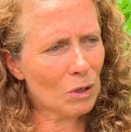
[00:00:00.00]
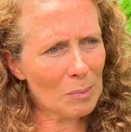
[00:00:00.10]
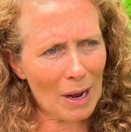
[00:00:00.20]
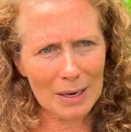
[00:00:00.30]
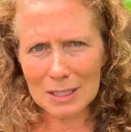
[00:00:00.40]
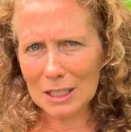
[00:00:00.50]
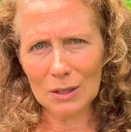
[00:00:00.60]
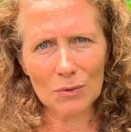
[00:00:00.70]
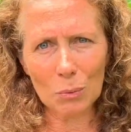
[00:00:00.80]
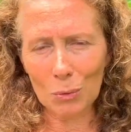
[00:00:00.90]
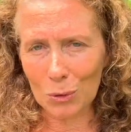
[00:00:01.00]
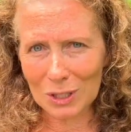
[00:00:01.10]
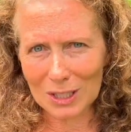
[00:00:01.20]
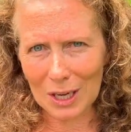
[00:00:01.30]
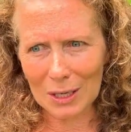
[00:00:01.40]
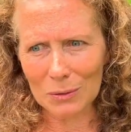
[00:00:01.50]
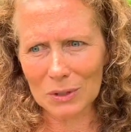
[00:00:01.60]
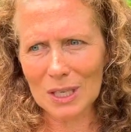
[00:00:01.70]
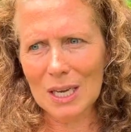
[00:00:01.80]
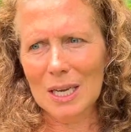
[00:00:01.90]
rebalancing of the water
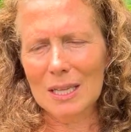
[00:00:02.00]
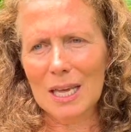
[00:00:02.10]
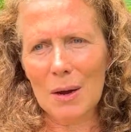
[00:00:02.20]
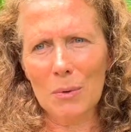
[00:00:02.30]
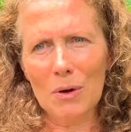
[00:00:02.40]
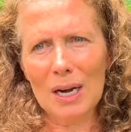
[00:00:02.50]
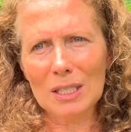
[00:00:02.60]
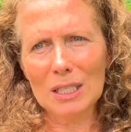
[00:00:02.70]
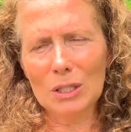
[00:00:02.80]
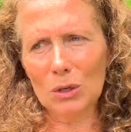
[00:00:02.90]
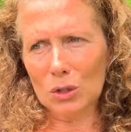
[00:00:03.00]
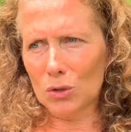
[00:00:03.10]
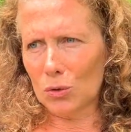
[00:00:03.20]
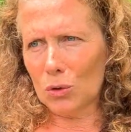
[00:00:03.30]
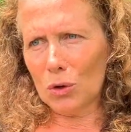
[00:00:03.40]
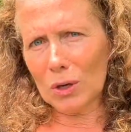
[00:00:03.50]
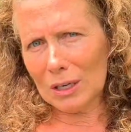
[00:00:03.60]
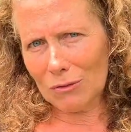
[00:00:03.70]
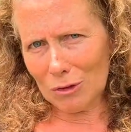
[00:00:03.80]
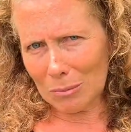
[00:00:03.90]
cycles, that we're actually not
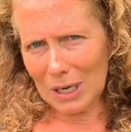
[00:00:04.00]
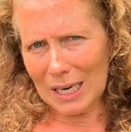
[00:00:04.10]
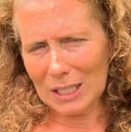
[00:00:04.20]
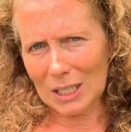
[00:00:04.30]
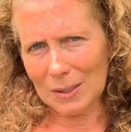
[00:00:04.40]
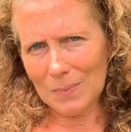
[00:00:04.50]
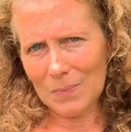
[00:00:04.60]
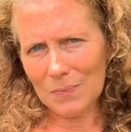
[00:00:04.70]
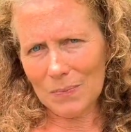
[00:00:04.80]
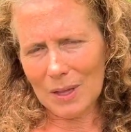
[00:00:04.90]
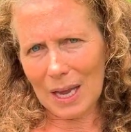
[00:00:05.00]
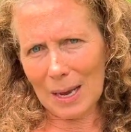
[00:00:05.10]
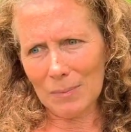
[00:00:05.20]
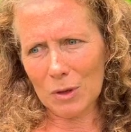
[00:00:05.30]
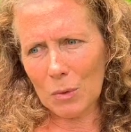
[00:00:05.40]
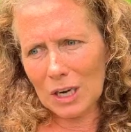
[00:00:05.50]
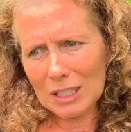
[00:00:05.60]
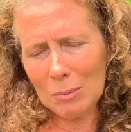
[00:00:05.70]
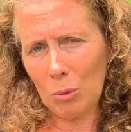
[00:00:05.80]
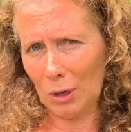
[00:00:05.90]
drawing from nature, that we're
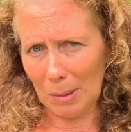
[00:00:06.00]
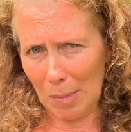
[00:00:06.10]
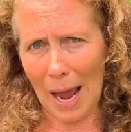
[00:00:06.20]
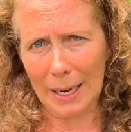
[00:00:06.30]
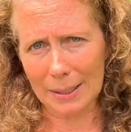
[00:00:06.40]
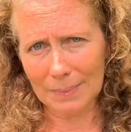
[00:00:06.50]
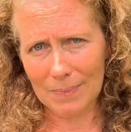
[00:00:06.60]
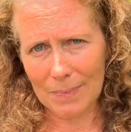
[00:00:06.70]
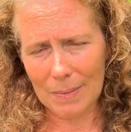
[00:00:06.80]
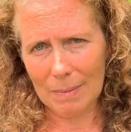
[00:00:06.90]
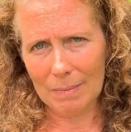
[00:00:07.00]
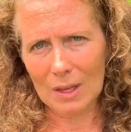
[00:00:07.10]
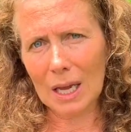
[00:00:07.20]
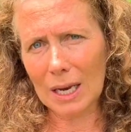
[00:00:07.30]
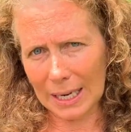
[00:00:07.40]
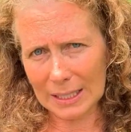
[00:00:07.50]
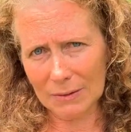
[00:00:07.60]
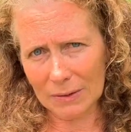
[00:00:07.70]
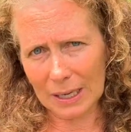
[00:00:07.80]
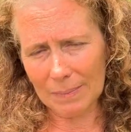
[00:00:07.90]
actually putting back
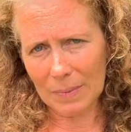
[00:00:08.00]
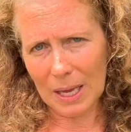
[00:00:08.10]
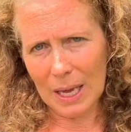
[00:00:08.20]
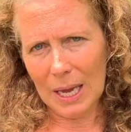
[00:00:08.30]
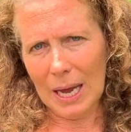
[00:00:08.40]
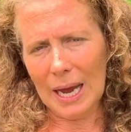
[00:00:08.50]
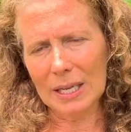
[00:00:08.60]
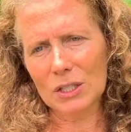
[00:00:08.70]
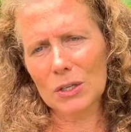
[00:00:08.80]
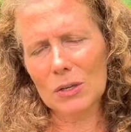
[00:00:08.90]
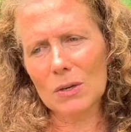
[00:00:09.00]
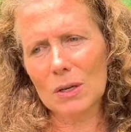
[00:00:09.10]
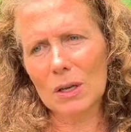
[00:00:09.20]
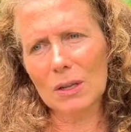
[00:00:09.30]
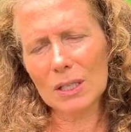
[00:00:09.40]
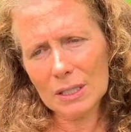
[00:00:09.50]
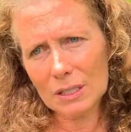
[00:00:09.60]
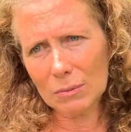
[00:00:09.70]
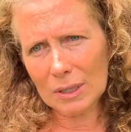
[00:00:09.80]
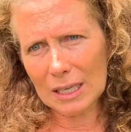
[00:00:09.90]
collectively. And so this
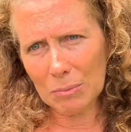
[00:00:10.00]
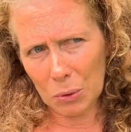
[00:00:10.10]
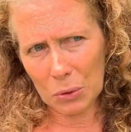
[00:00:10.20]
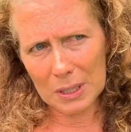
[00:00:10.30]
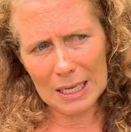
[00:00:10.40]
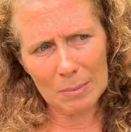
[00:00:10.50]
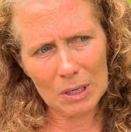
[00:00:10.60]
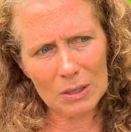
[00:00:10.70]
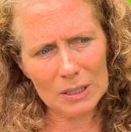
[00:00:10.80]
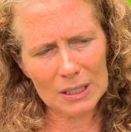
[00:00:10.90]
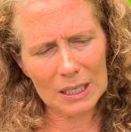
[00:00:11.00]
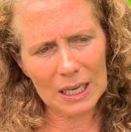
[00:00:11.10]
is a really important thing, because